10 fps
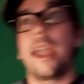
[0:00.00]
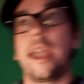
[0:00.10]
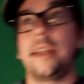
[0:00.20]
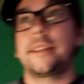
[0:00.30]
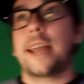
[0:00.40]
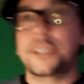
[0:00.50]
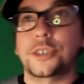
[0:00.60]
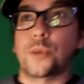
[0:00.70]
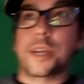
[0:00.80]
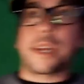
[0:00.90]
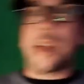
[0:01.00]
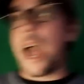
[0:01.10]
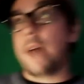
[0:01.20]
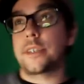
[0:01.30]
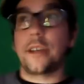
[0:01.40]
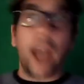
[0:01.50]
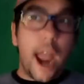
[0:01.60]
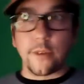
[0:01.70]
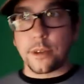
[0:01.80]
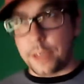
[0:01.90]
And that's just wreaking havoc to
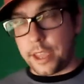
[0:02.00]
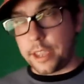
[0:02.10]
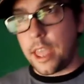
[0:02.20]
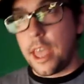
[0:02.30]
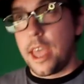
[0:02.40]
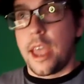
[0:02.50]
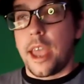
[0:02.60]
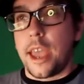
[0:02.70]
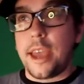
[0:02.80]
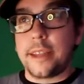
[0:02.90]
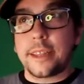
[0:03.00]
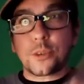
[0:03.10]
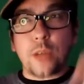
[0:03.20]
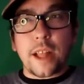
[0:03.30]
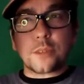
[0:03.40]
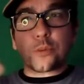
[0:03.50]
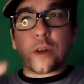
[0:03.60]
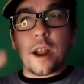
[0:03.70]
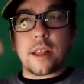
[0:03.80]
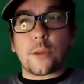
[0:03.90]
everything. And this, that's
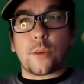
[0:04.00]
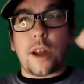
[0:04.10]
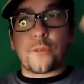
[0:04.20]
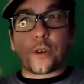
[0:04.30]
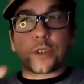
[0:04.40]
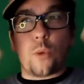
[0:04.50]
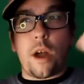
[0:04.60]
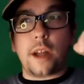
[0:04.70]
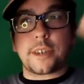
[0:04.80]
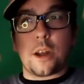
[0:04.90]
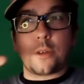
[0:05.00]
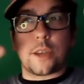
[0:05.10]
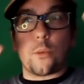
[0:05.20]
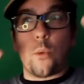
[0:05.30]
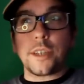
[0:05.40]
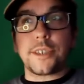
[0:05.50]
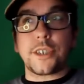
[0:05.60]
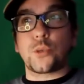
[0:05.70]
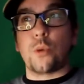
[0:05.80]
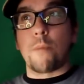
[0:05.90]
where I, like, when I first watched it, I was like, what does
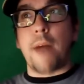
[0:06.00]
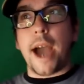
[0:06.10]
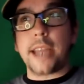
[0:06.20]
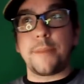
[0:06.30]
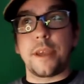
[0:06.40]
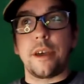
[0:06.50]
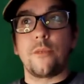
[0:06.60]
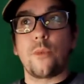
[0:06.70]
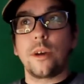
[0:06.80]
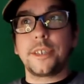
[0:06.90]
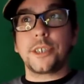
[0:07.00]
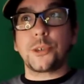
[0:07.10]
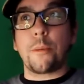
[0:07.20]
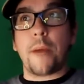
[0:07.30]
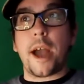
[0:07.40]
this remind me of? And